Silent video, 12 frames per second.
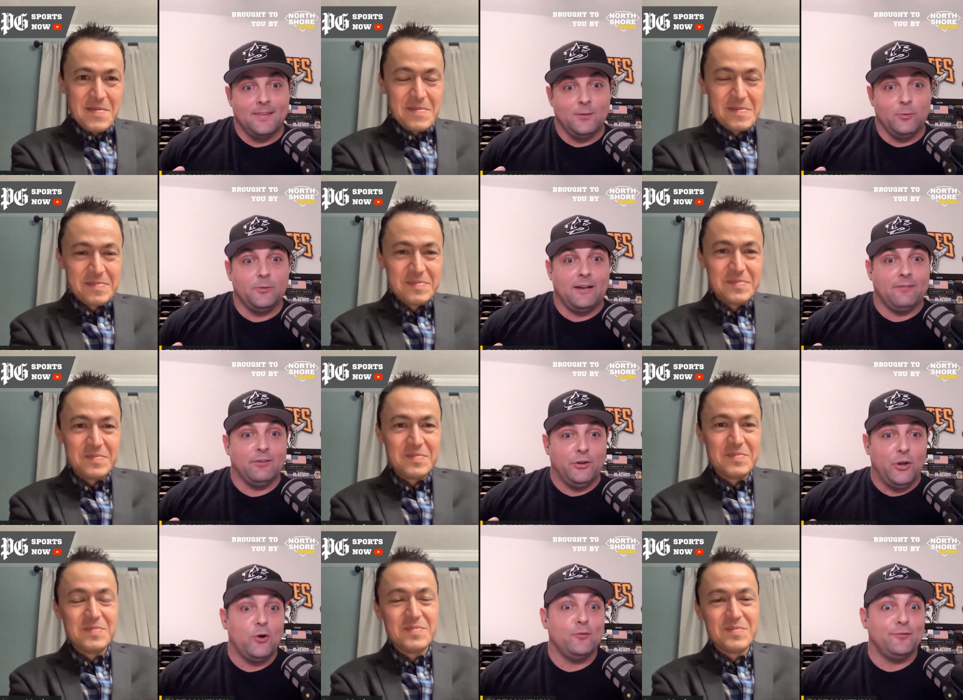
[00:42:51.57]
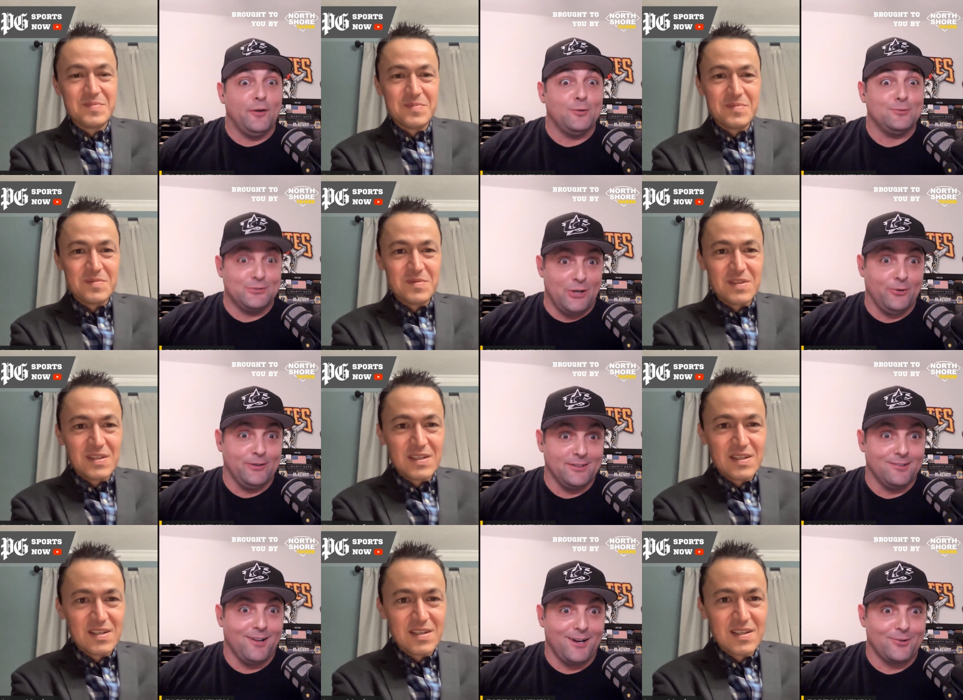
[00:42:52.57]
Speaker 1: We would have a no phone zone in
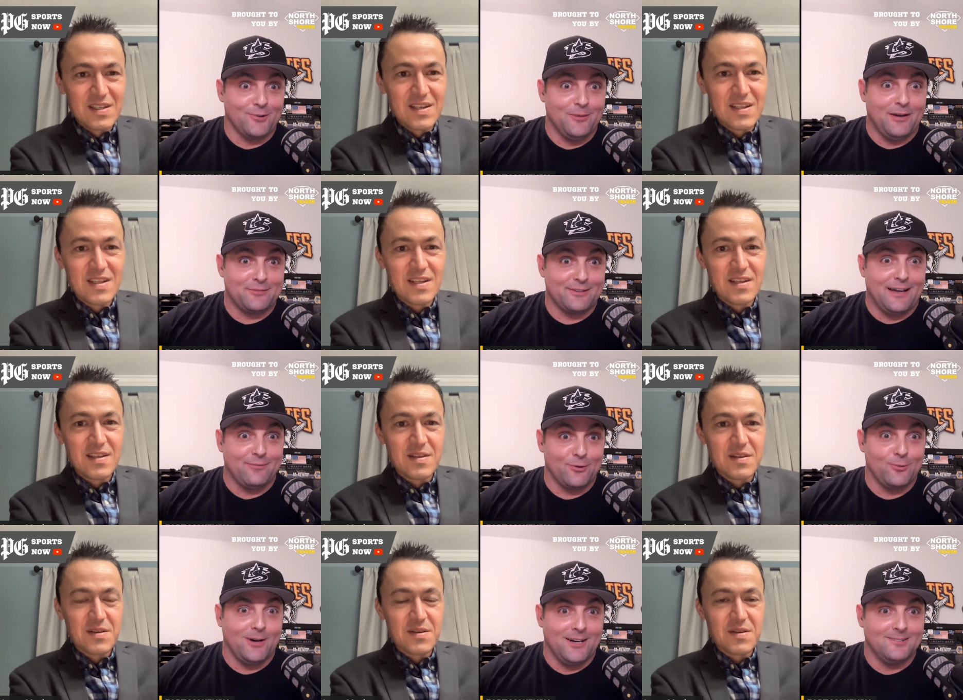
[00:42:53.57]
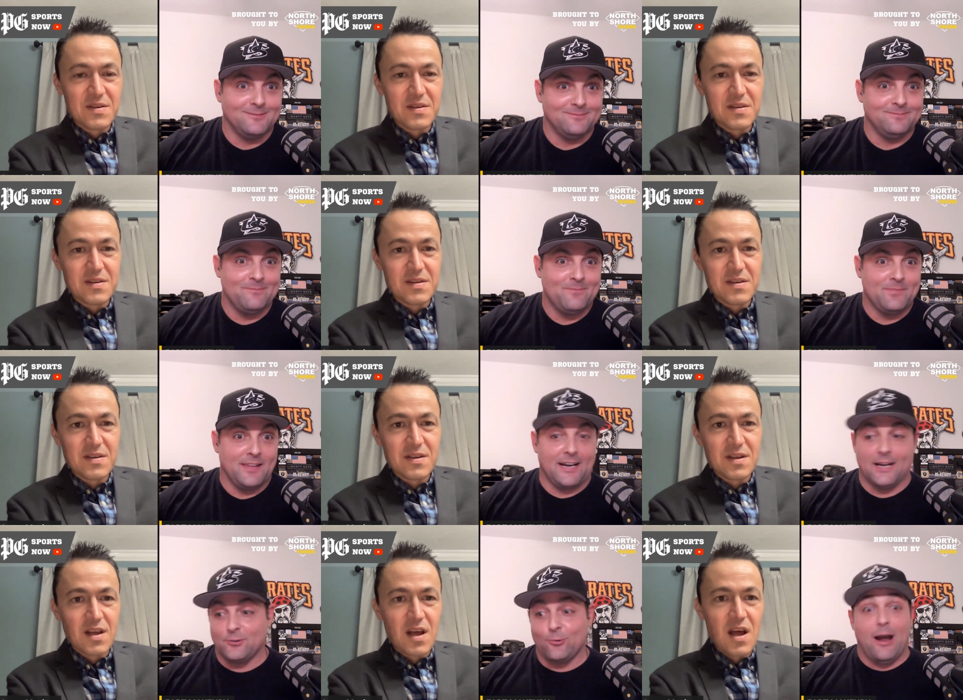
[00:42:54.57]
the locker room after that for a while. Like
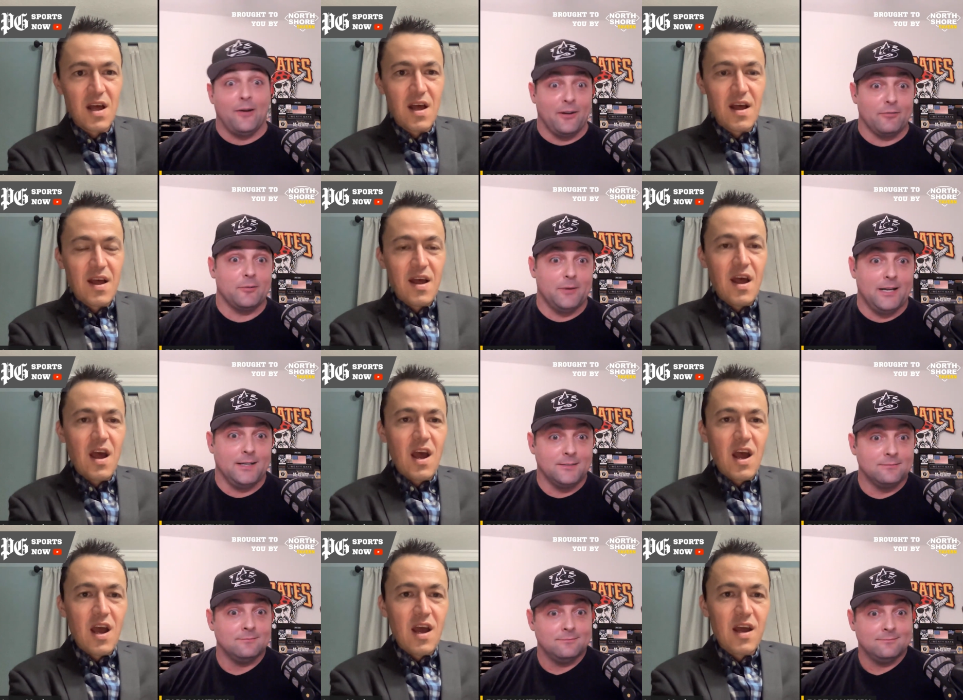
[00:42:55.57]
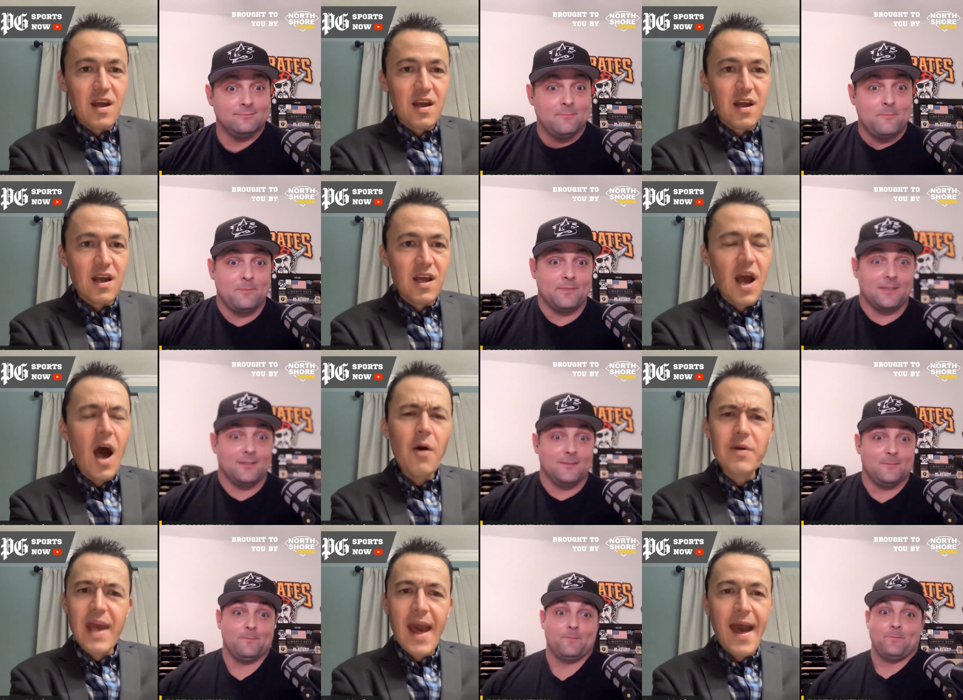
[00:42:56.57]
I'd ground everybody.
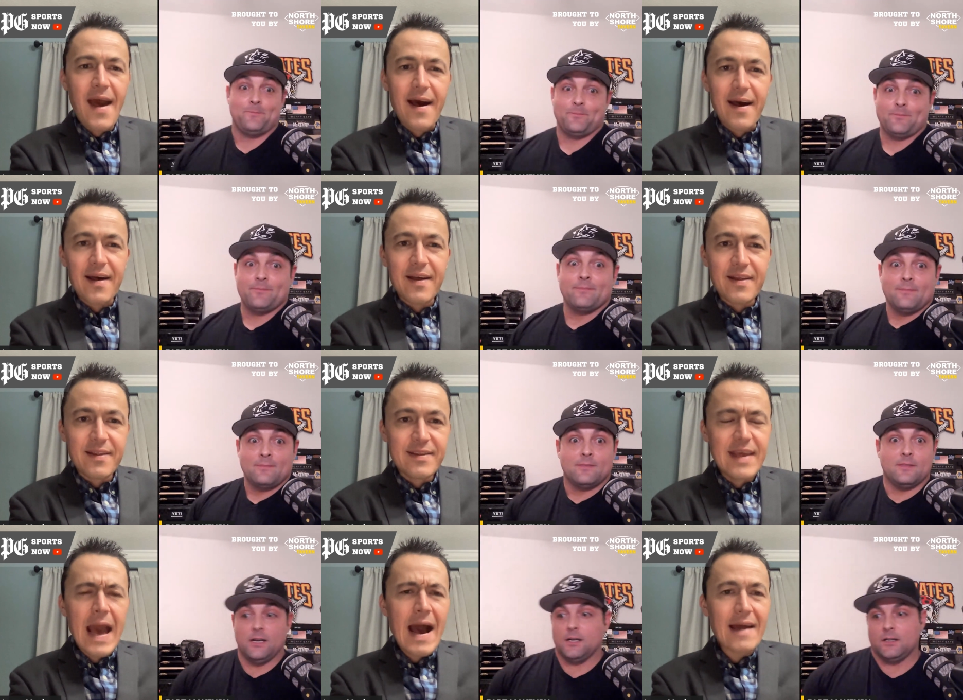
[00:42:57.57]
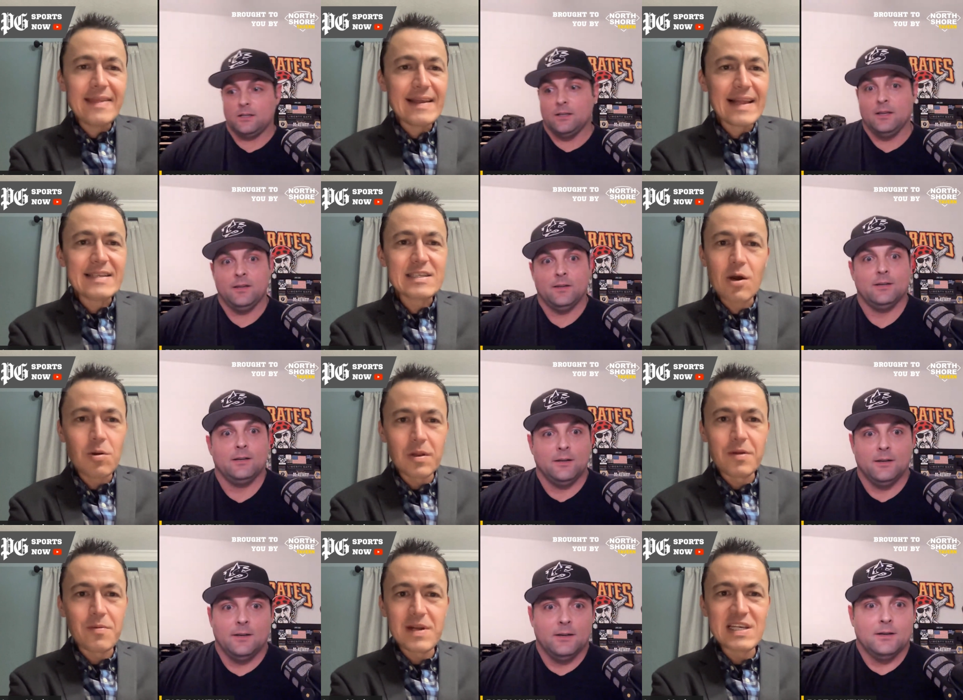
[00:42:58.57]
Speaker 2: Oh yeah. Yeah, I think that's
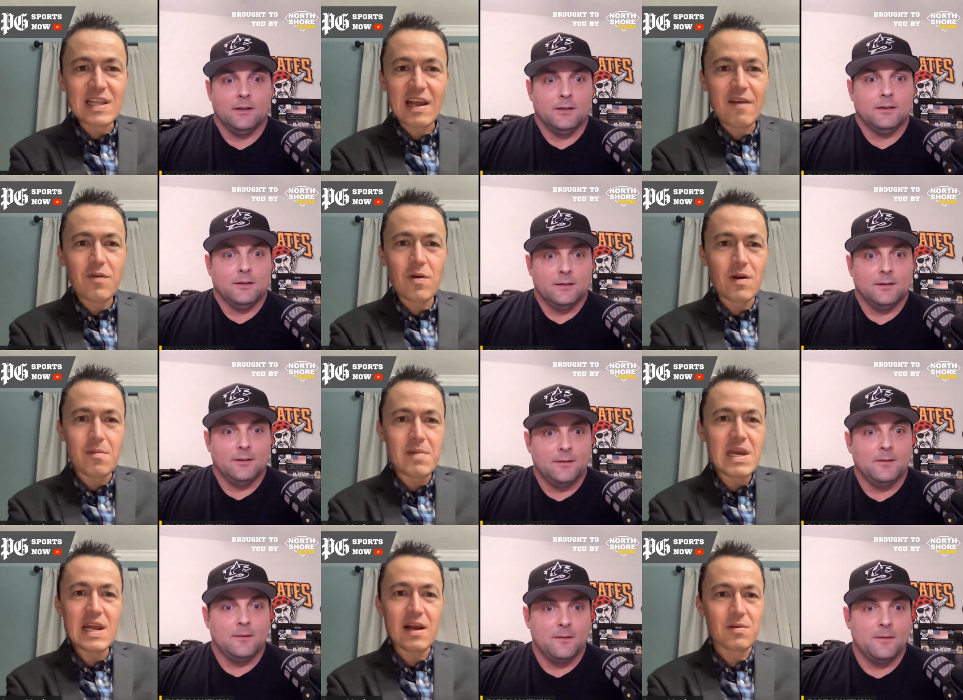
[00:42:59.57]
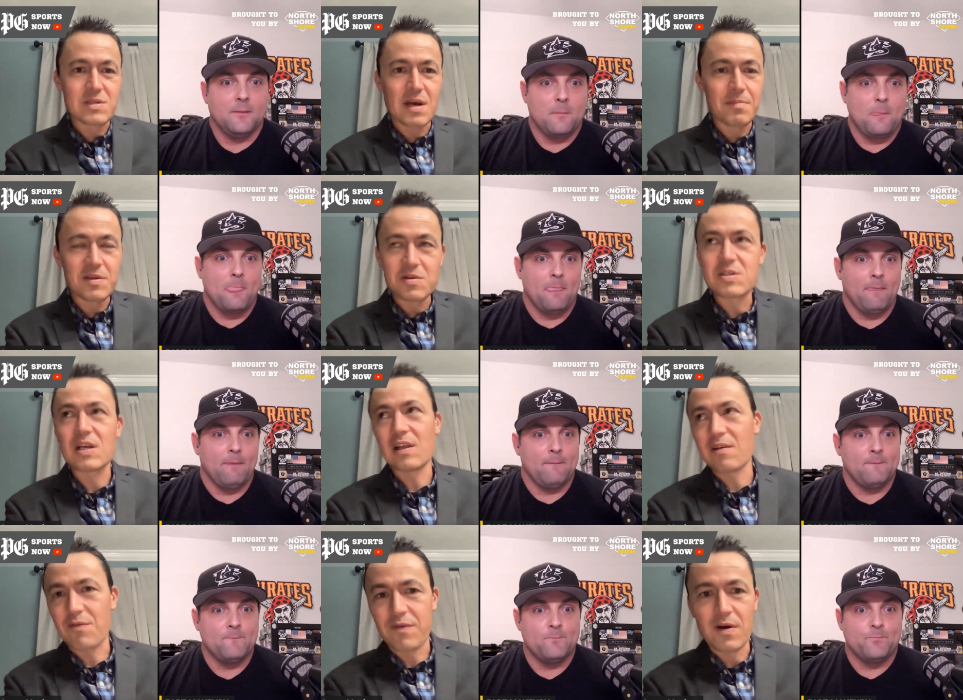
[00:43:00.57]
totally real. Like if you're in a meeting or something, you say
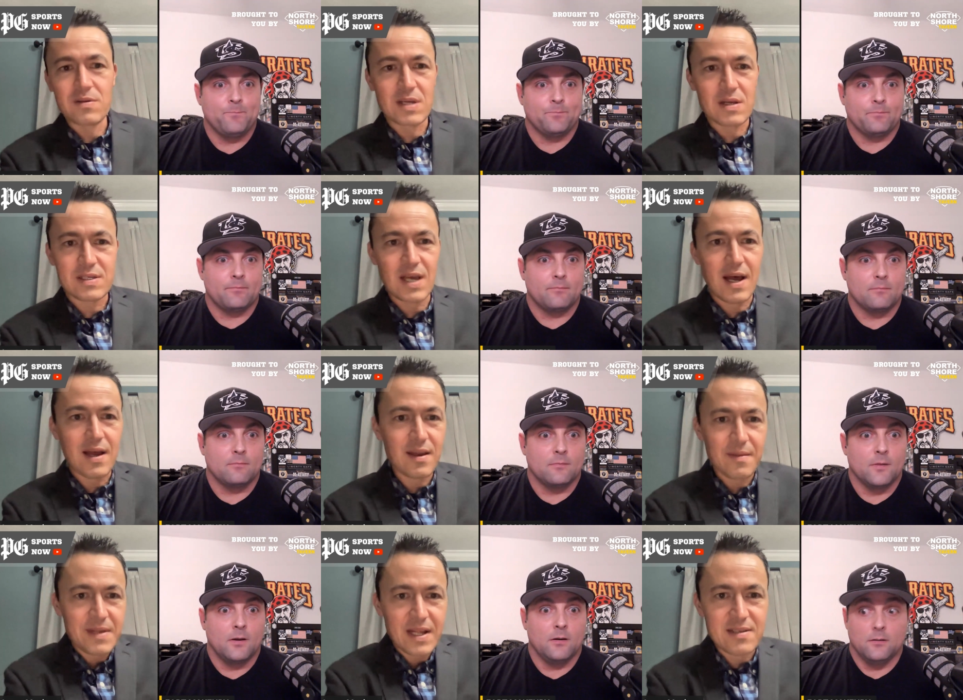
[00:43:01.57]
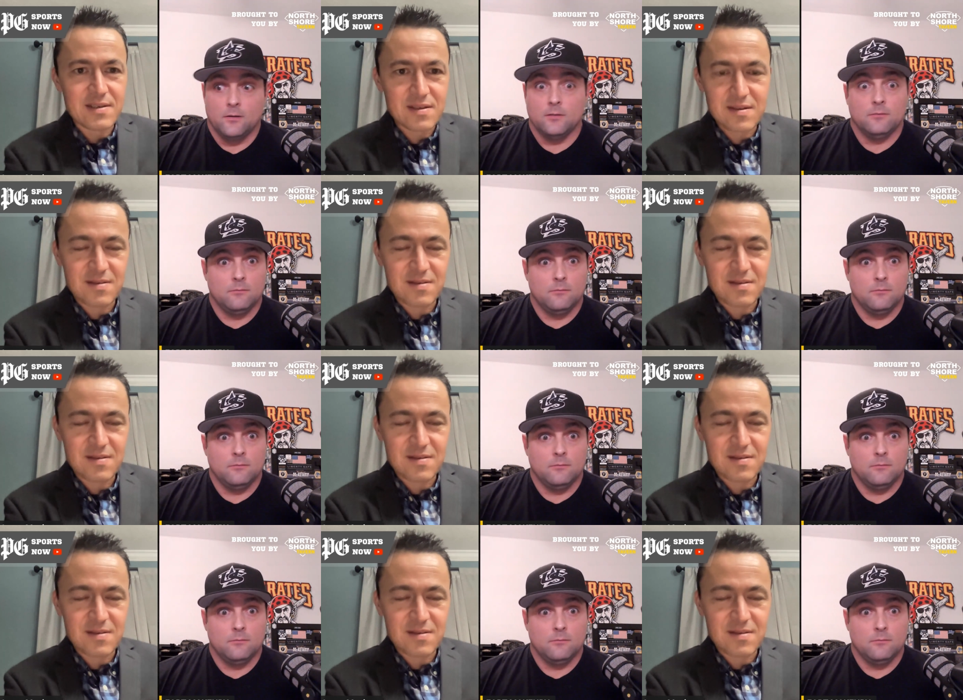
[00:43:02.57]
leave your phones outside. I mean, that's